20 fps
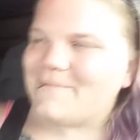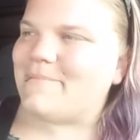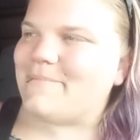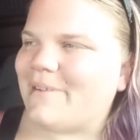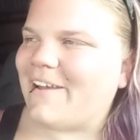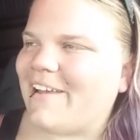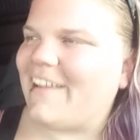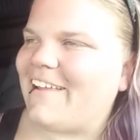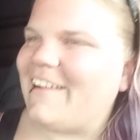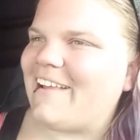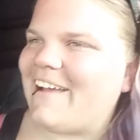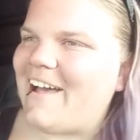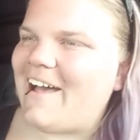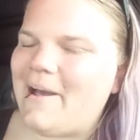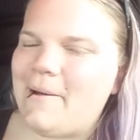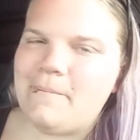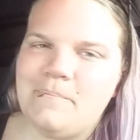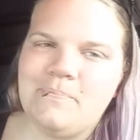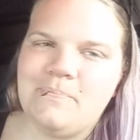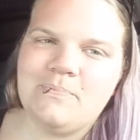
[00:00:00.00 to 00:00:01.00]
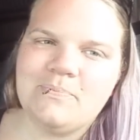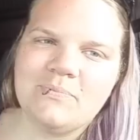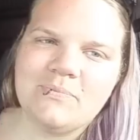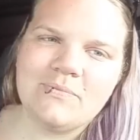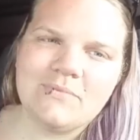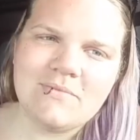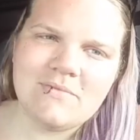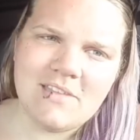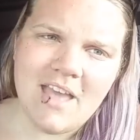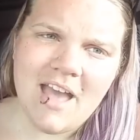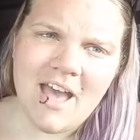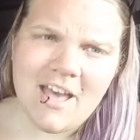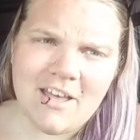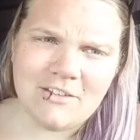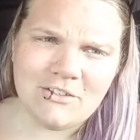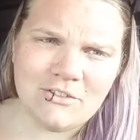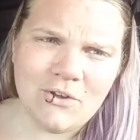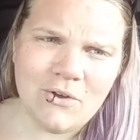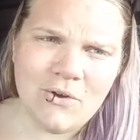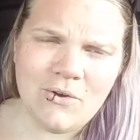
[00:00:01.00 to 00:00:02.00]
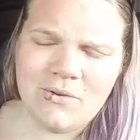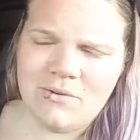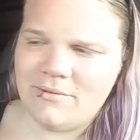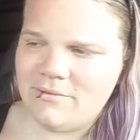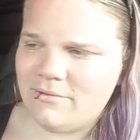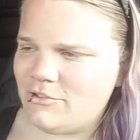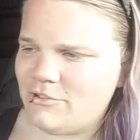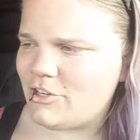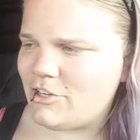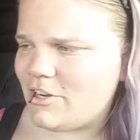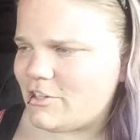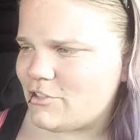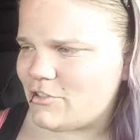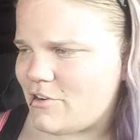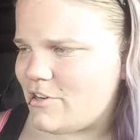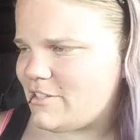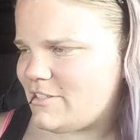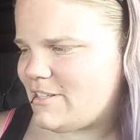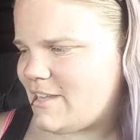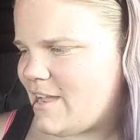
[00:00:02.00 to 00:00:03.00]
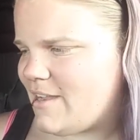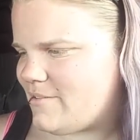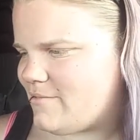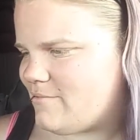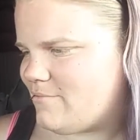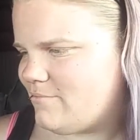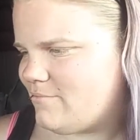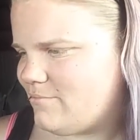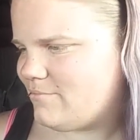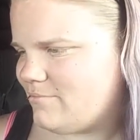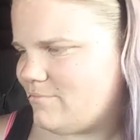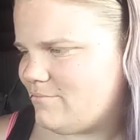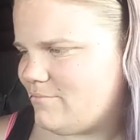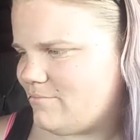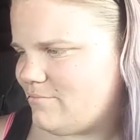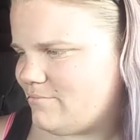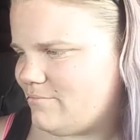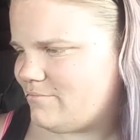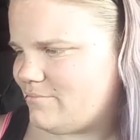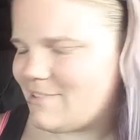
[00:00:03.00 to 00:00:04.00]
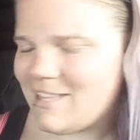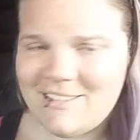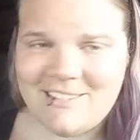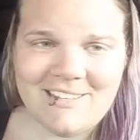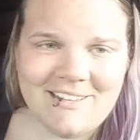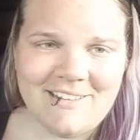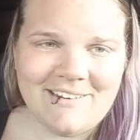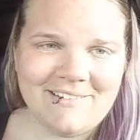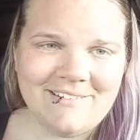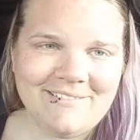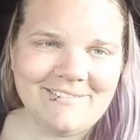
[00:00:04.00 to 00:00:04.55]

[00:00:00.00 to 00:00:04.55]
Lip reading: But, yeah, so truck tour's done. That's it.